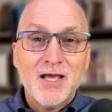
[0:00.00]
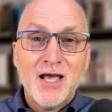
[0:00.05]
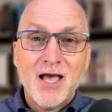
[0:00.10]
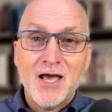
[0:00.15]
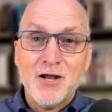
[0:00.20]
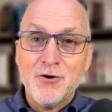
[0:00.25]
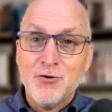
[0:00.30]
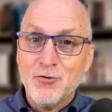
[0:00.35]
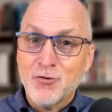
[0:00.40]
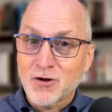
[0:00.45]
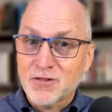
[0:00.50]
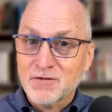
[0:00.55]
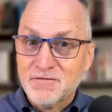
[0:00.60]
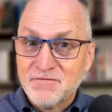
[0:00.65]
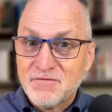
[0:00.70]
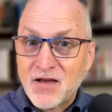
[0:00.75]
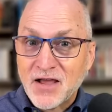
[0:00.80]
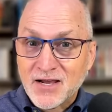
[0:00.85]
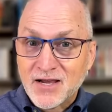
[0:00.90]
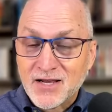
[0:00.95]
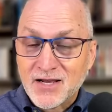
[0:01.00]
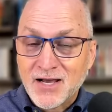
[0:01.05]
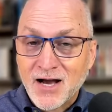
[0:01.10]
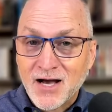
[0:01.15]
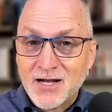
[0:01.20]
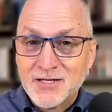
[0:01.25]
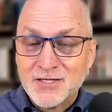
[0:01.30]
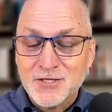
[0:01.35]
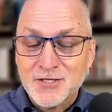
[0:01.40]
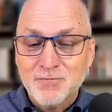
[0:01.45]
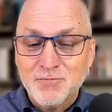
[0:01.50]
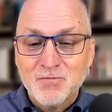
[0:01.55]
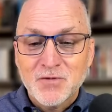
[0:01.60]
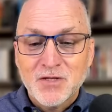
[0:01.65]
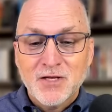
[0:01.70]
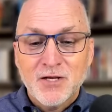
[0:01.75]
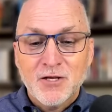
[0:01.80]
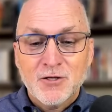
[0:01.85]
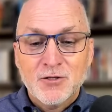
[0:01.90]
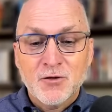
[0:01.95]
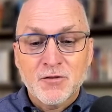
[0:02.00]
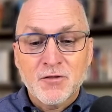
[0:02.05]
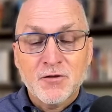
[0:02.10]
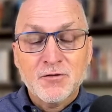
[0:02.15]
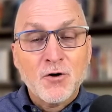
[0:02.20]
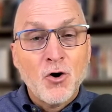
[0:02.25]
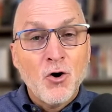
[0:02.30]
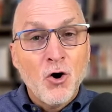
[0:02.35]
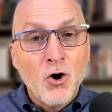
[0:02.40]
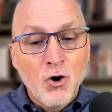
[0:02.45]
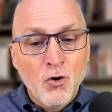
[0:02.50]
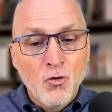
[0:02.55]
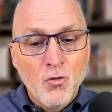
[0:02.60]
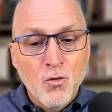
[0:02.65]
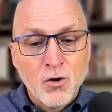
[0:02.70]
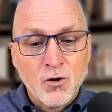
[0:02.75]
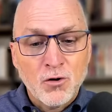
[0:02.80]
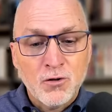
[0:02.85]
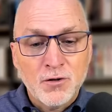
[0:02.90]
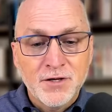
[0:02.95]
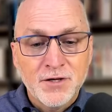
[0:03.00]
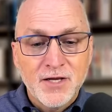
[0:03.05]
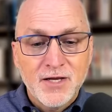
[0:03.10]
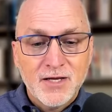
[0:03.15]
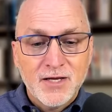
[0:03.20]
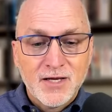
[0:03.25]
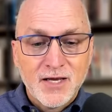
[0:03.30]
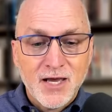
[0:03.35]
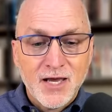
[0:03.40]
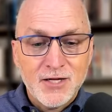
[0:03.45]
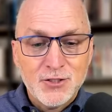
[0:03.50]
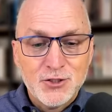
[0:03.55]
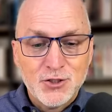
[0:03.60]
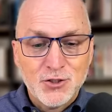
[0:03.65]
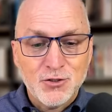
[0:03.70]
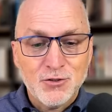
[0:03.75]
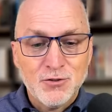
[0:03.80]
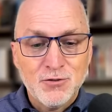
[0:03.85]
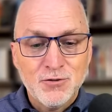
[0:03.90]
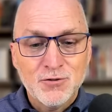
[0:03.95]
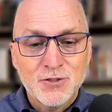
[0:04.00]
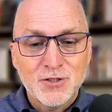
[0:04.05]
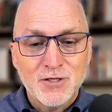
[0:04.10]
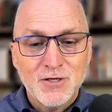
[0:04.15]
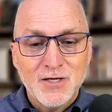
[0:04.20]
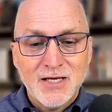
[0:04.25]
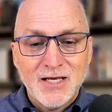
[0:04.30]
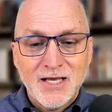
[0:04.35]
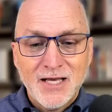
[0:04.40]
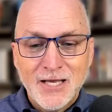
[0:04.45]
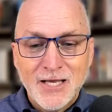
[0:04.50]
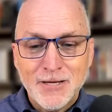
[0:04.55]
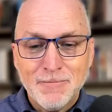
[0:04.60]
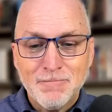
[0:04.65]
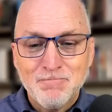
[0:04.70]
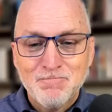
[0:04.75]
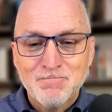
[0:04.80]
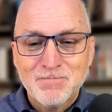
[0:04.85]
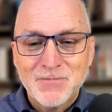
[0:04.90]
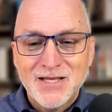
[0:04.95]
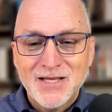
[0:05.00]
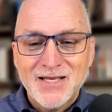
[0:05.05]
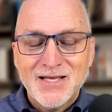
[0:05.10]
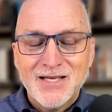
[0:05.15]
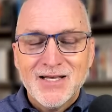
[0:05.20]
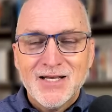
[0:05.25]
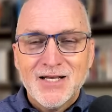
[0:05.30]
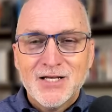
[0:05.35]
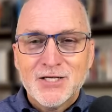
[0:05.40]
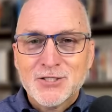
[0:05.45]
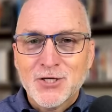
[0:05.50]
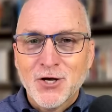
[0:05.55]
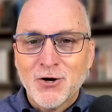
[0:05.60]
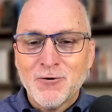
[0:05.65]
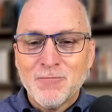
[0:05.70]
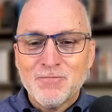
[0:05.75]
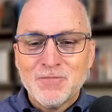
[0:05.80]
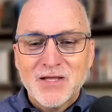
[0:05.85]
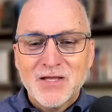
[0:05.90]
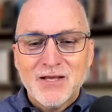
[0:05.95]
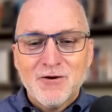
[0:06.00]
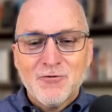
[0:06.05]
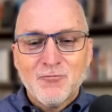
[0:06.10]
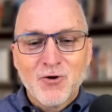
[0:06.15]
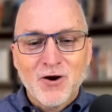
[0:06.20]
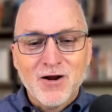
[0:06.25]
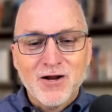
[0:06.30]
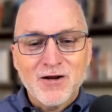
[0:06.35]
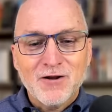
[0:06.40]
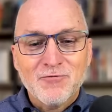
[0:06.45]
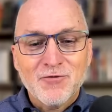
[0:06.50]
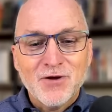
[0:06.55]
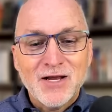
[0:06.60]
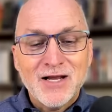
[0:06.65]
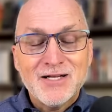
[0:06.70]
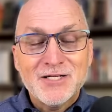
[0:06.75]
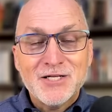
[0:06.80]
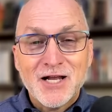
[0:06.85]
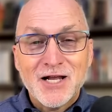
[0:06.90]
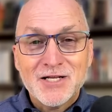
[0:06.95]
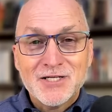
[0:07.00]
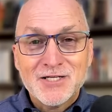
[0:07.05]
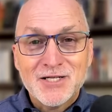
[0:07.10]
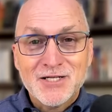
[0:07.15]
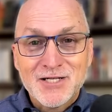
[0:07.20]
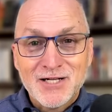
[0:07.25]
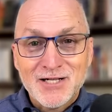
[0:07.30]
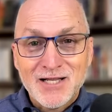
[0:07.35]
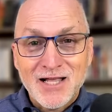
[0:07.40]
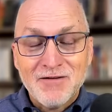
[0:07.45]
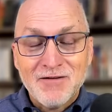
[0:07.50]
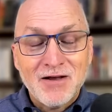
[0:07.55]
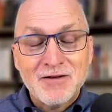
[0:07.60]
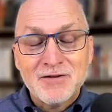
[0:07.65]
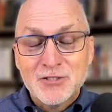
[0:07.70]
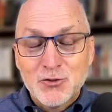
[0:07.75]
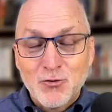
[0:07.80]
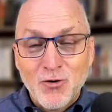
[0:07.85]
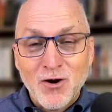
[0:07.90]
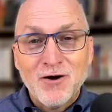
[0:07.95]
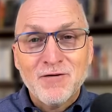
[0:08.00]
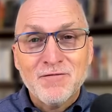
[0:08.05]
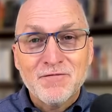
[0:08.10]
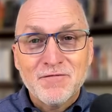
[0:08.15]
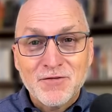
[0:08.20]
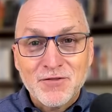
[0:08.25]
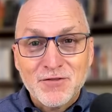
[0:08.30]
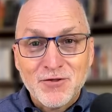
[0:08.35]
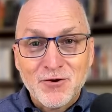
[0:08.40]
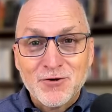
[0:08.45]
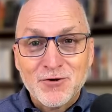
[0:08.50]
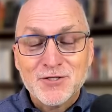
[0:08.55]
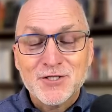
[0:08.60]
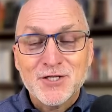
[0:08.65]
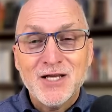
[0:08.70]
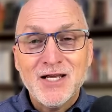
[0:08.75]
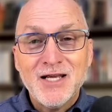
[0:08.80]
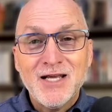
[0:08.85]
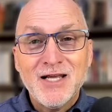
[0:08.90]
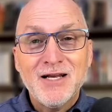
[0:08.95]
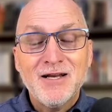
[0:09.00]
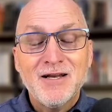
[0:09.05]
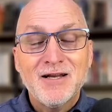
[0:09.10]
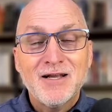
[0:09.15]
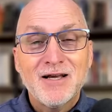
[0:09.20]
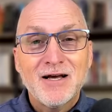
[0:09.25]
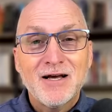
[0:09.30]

and who are the fake gods, so that the whole world can choose him. So we're going to read Genesis 12, 13,